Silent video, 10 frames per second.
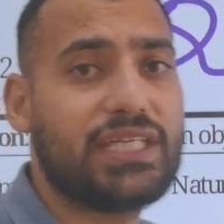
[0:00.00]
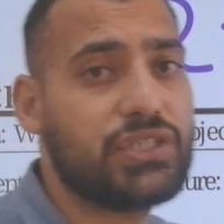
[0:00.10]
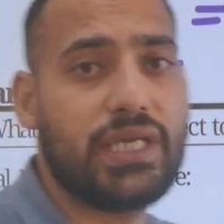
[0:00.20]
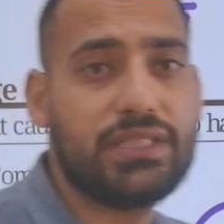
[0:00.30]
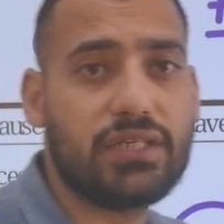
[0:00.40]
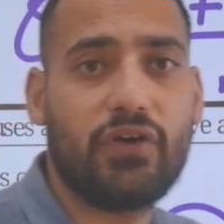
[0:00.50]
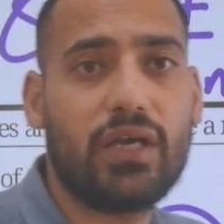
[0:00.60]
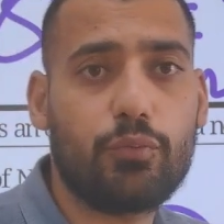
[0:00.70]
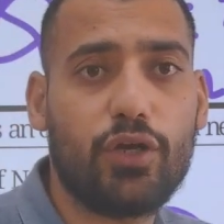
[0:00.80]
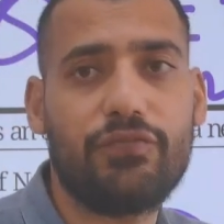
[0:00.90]
exchanging
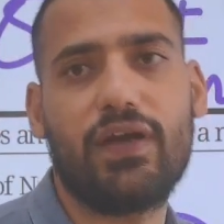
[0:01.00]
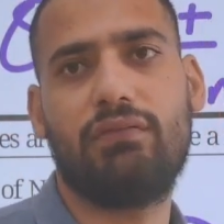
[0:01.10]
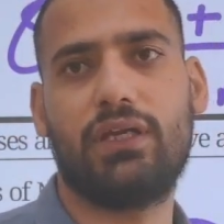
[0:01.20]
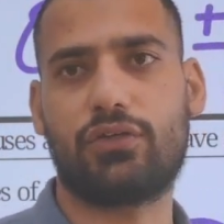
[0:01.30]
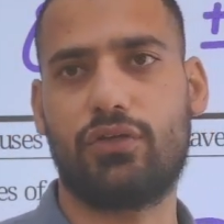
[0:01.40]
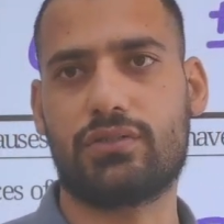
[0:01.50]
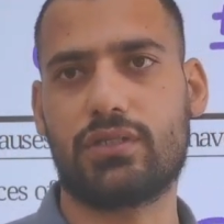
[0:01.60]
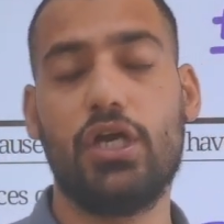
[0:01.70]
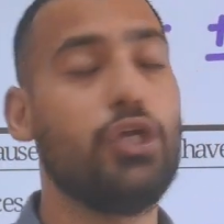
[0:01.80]
1.5 electrons.